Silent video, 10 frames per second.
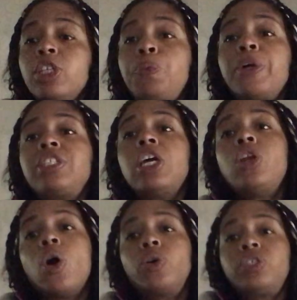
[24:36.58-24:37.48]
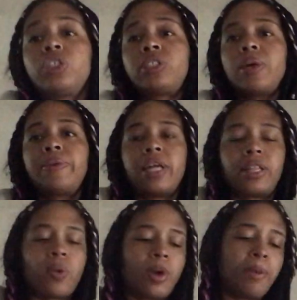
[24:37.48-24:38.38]
this person knows you're someone that
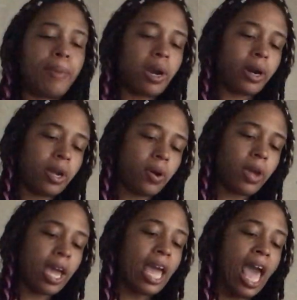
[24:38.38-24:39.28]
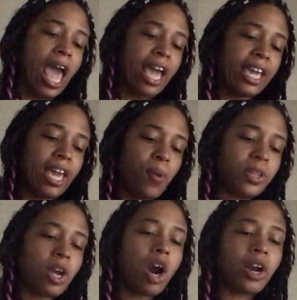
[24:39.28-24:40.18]
they want to marry, okay? Key
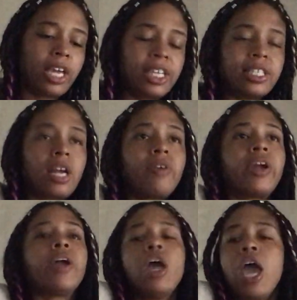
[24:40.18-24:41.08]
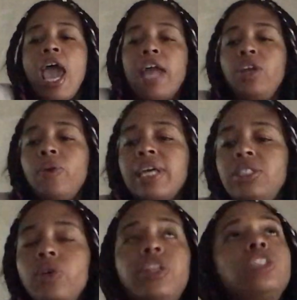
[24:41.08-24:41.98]
with a heart, keys on a ring. And you guys
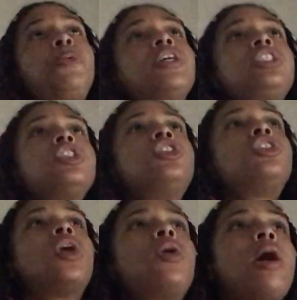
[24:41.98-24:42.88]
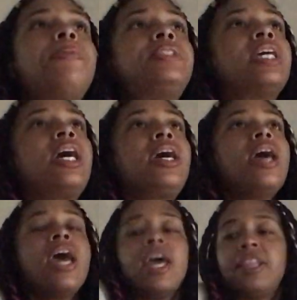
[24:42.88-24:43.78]
know this person's so
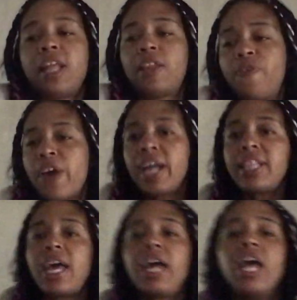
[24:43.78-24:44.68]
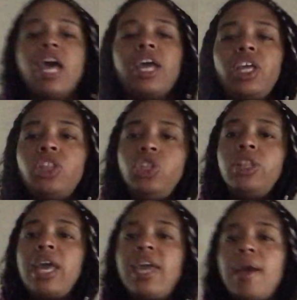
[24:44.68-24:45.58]
upset that the fact that
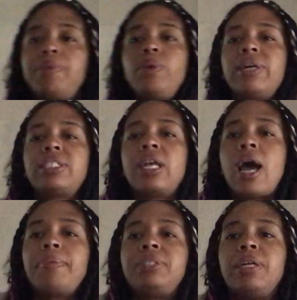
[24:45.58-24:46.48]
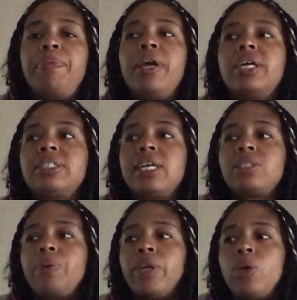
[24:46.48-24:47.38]
they kept you as an option, because
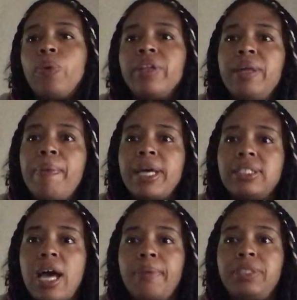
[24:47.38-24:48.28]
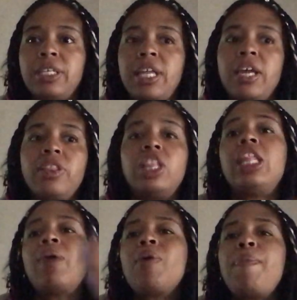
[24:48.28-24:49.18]
guess what? You were the best option.
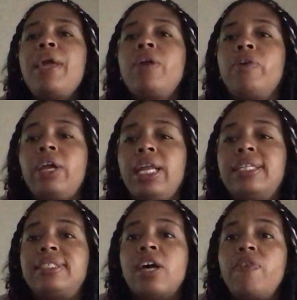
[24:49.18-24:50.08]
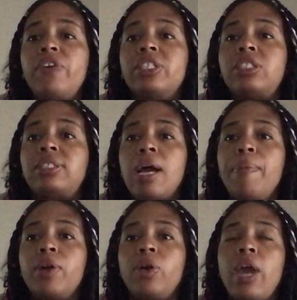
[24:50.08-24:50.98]
They were being greedy, selfish,
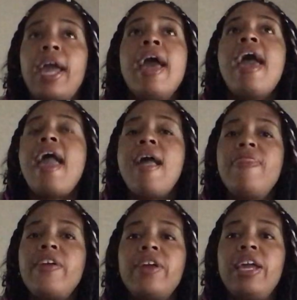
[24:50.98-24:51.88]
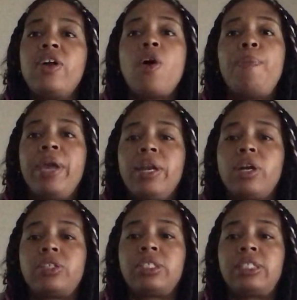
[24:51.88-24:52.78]
stubborn, okay? And their ego being
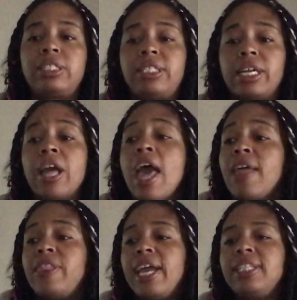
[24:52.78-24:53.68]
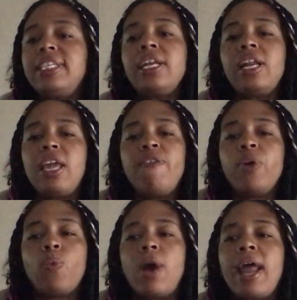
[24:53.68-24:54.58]
narcissistic. They didn't
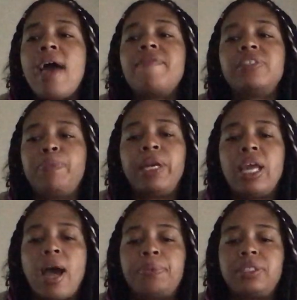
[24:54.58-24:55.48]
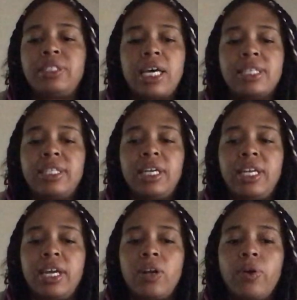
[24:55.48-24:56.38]
even want to have as many options as they
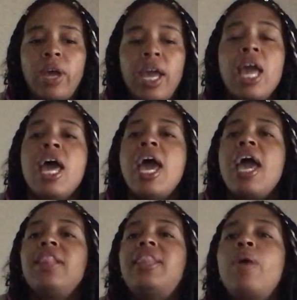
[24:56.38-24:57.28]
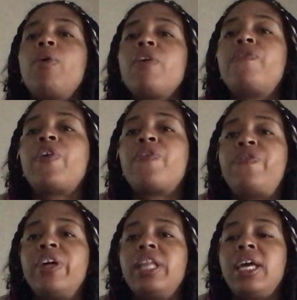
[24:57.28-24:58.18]
did, okay? They were
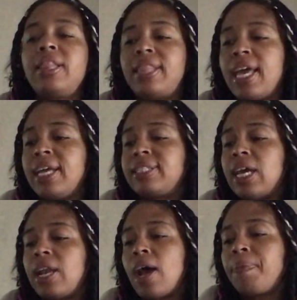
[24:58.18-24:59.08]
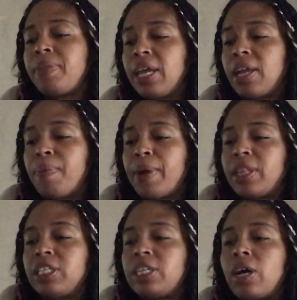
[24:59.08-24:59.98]
fulfilling things. And now I'm thinking
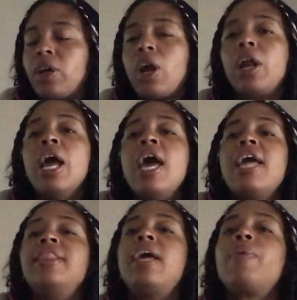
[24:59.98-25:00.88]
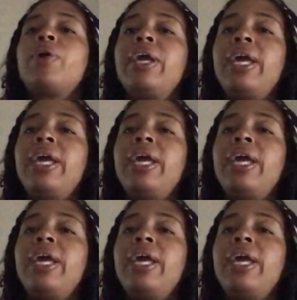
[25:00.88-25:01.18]
about the child card. They were